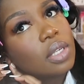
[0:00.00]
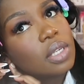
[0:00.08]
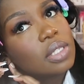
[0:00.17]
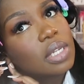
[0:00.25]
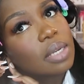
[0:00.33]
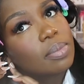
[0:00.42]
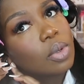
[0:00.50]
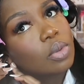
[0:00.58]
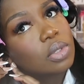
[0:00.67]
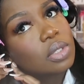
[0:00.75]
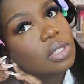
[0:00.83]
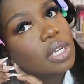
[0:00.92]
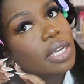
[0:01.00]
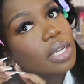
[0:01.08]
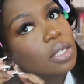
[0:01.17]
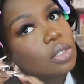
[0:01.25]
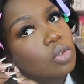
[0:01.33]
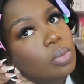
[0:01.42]
These like
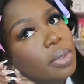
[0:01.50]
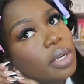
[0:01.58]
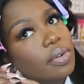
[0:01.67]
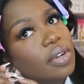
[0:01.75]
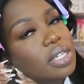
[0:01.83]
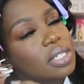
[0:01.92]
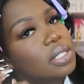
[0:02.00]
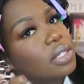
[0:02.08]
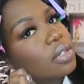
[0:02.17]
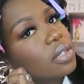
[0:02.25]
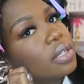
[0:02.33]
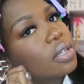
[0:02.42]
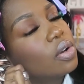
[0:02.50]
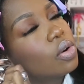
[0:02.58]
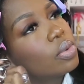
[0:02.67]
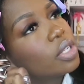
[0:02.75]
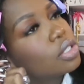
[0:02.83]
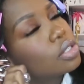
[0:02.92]
Bottega dupe earrings literally
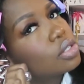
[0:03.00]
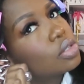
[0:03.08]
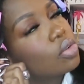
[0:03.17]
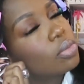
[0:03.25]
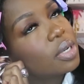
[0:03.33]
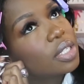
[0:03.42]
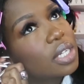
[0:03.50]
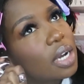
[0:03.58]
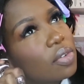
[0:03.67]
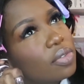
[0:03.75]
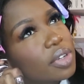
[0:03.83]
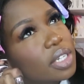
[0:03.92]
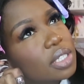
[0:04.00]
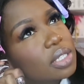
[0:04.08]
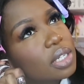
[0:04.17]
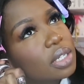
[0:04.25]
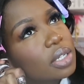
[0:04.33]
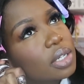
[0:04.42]
go with so much
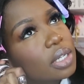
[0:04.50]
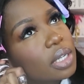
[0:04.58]
outfits. They're